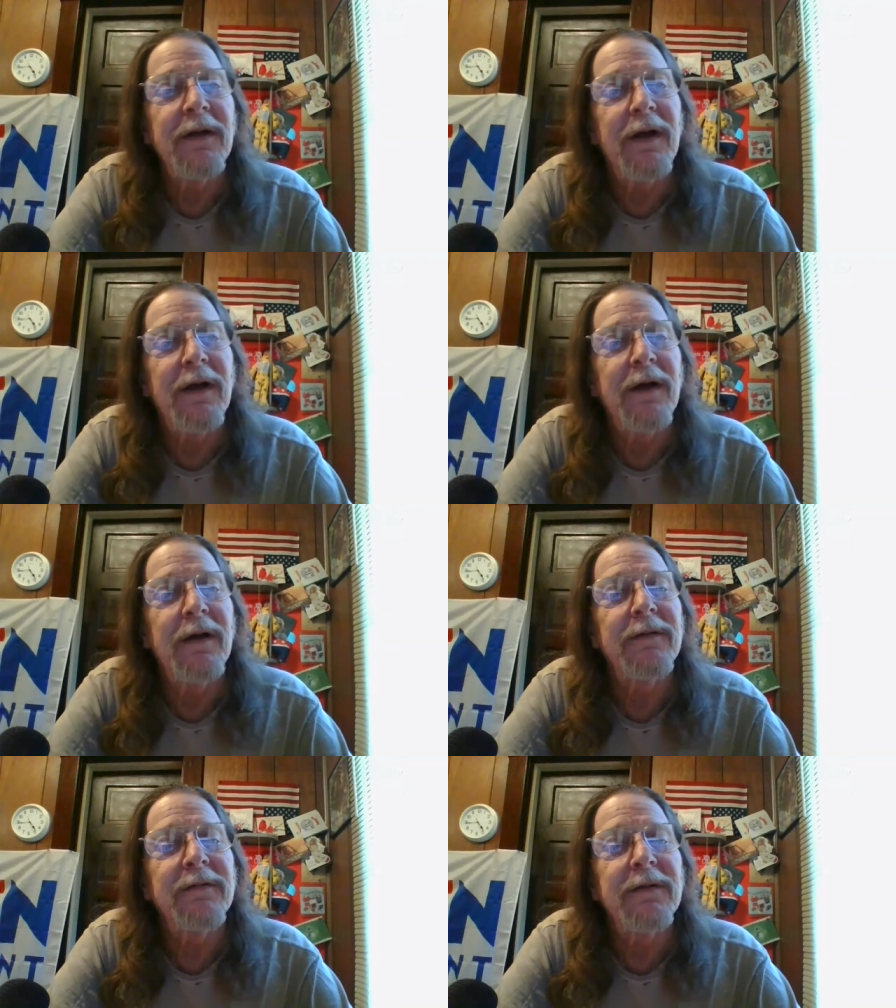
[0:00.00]

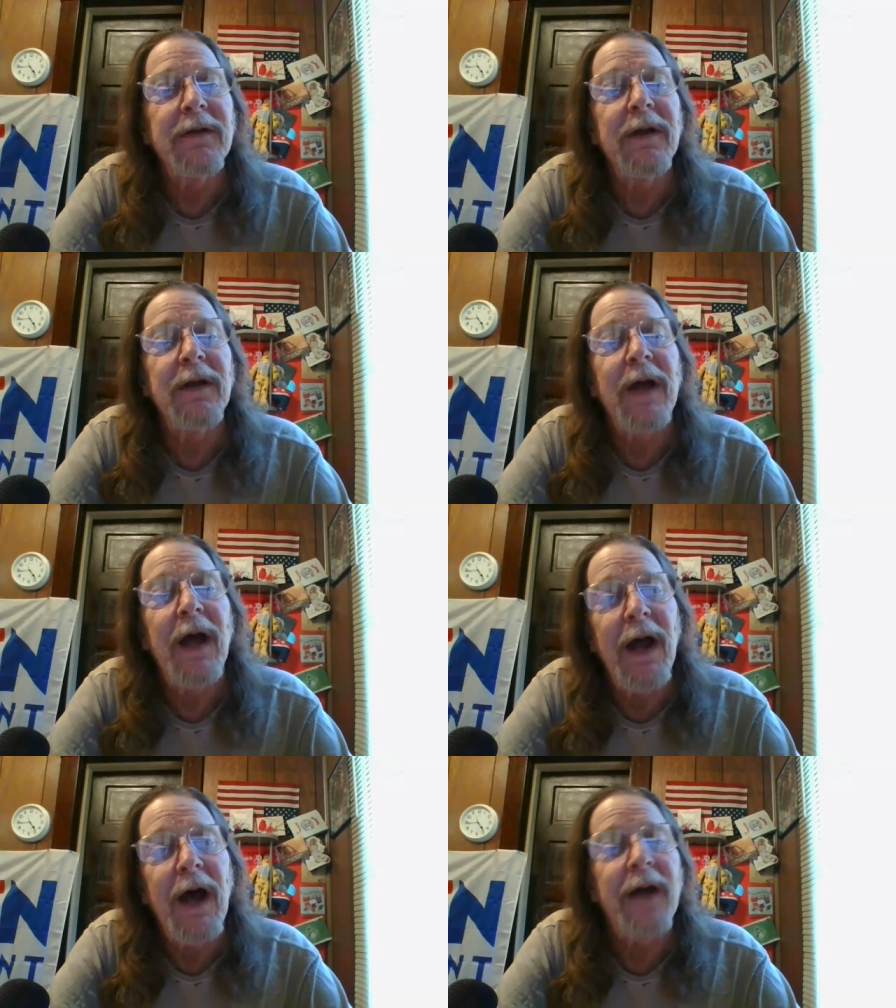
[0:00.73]

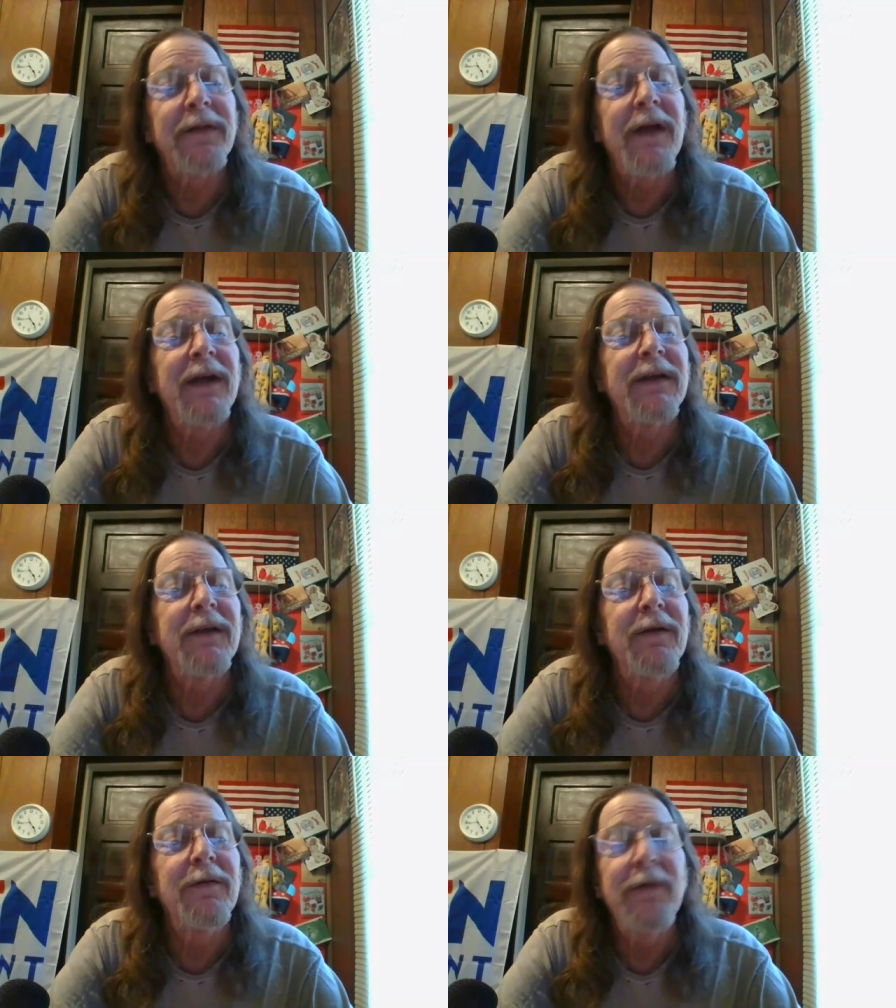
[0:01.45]
I thank
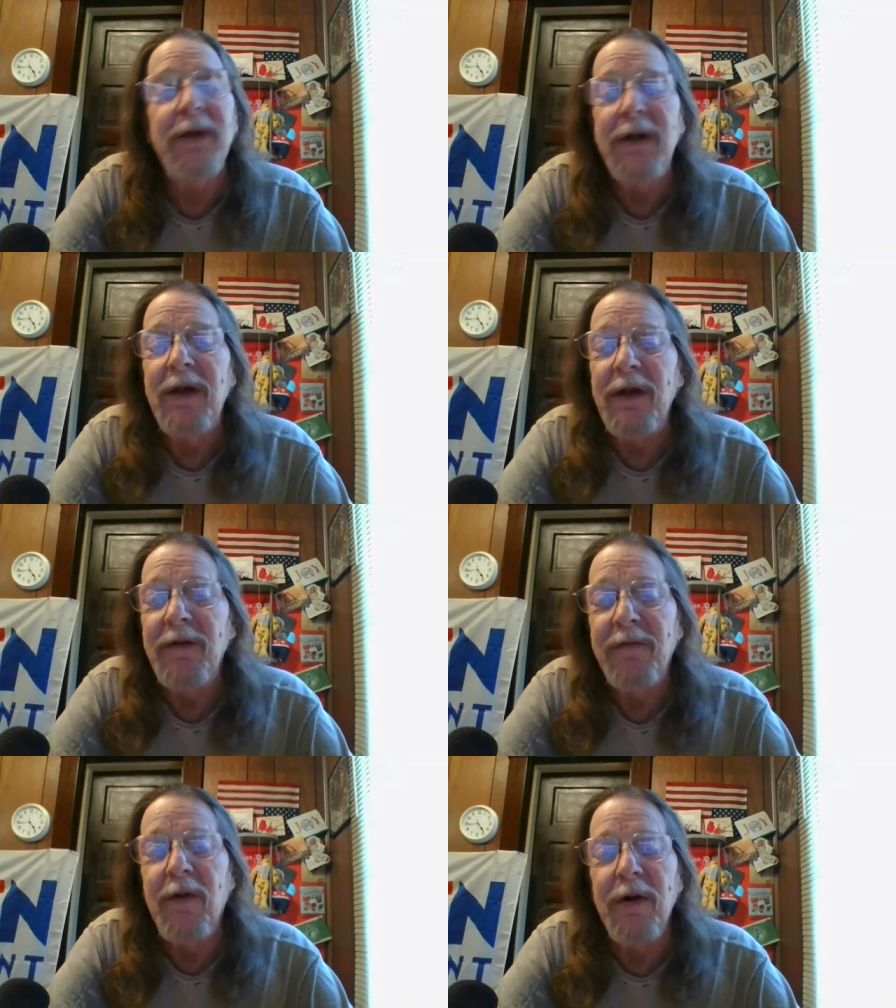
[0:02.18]
you
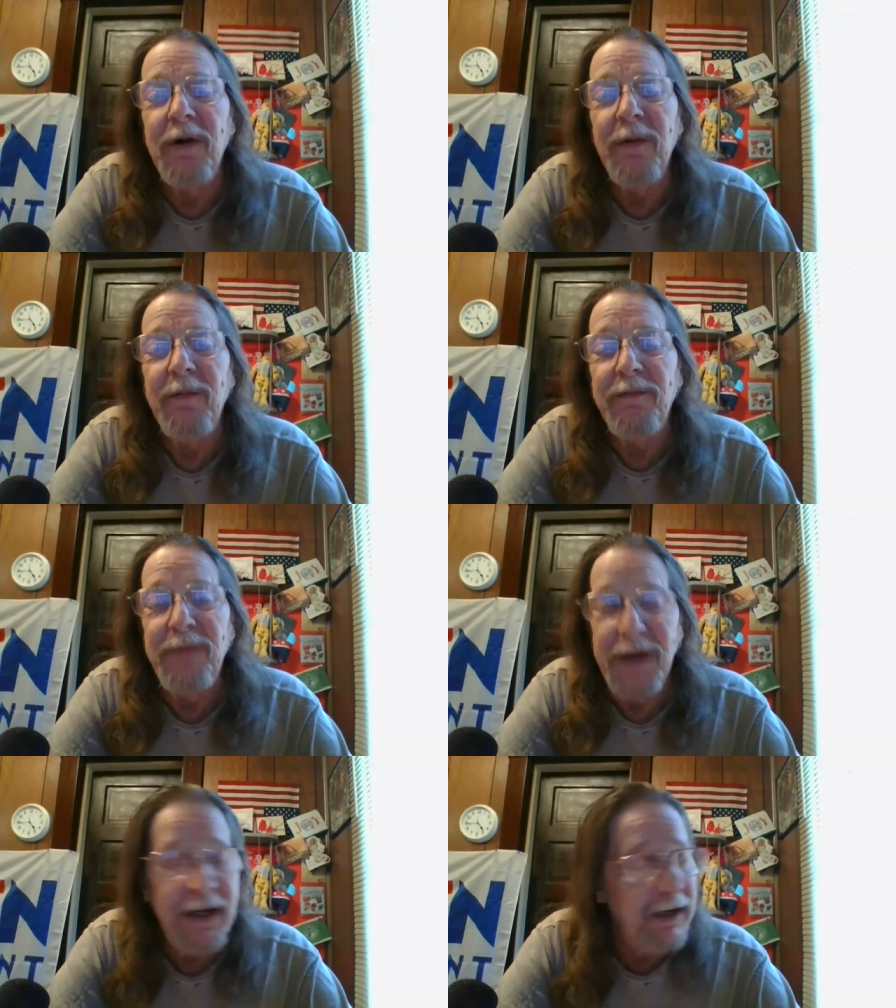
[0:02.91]
for
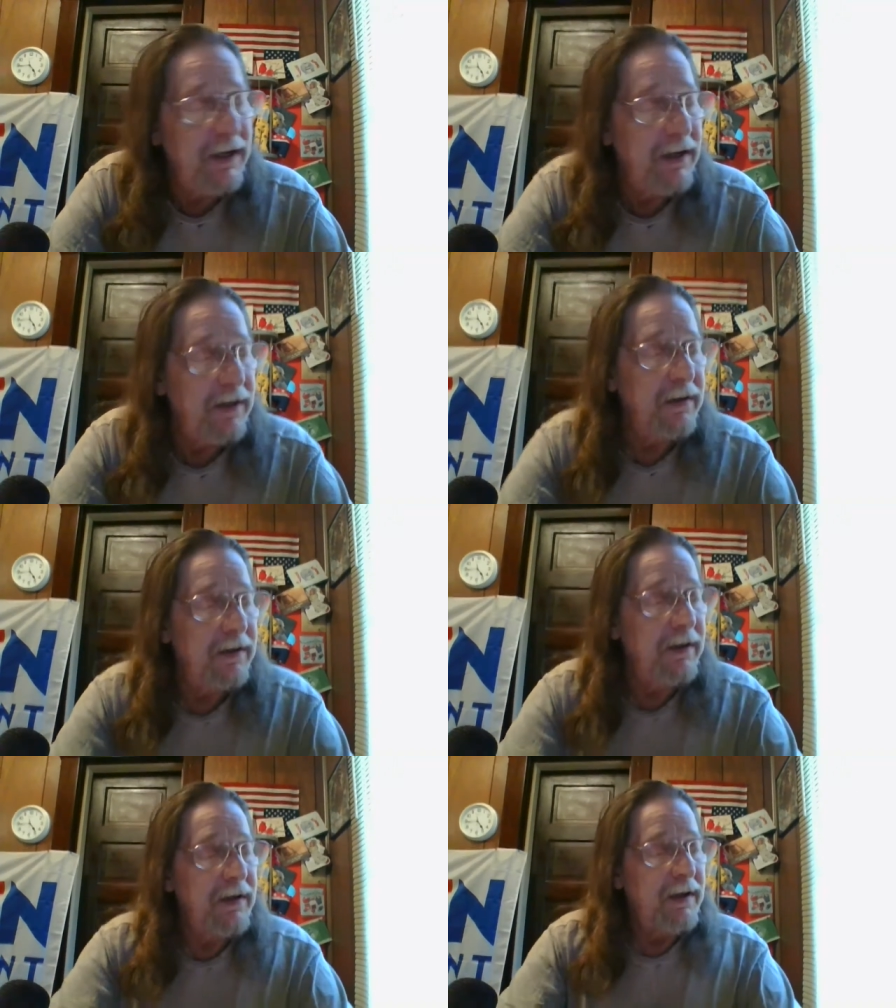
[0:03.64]
being
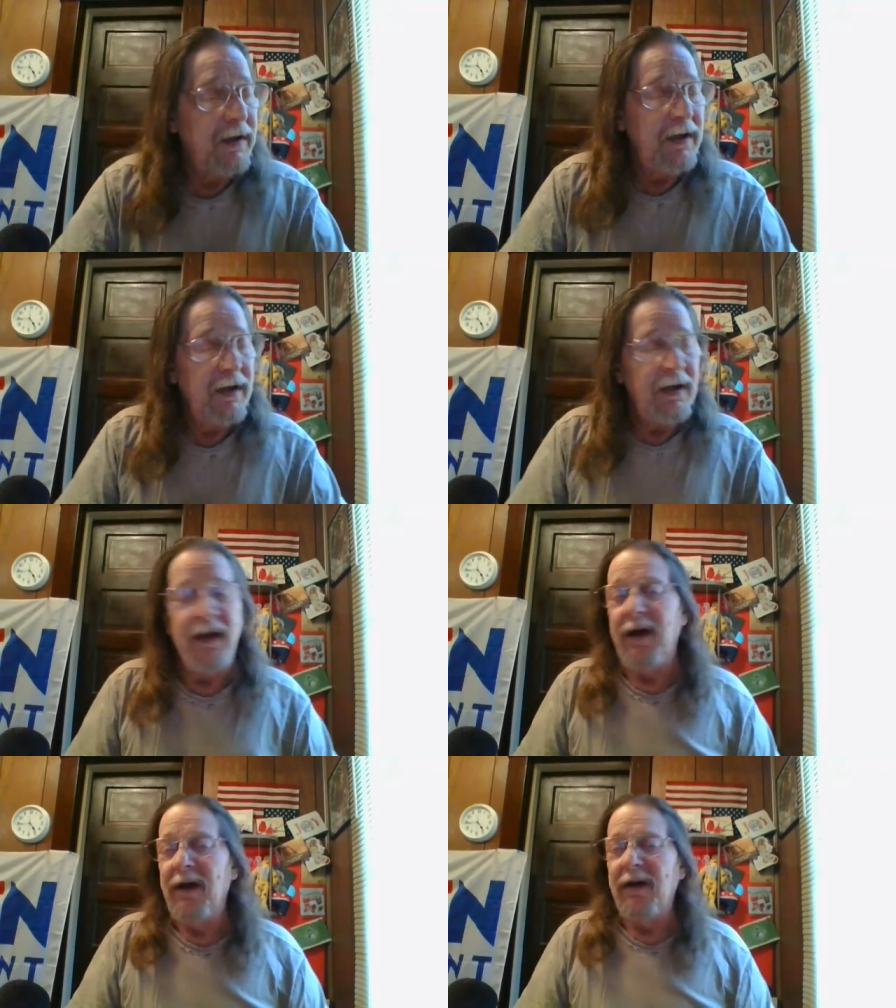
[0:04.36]
here.
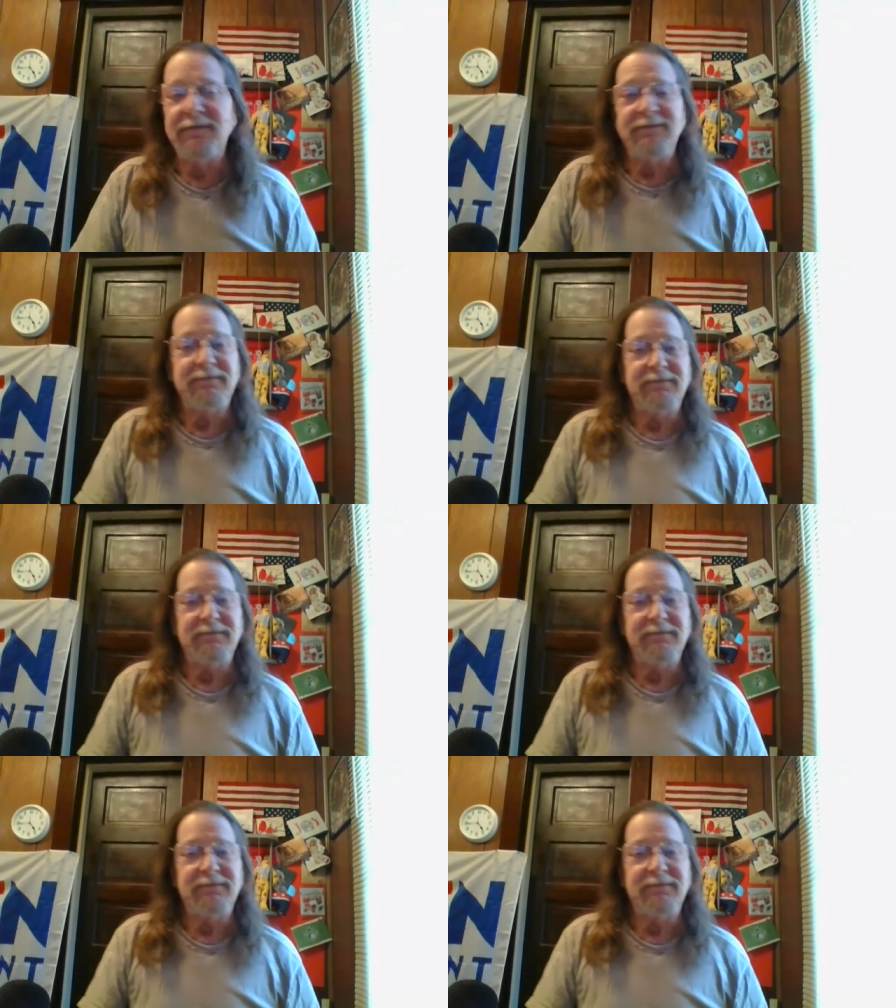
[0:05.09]
Uh,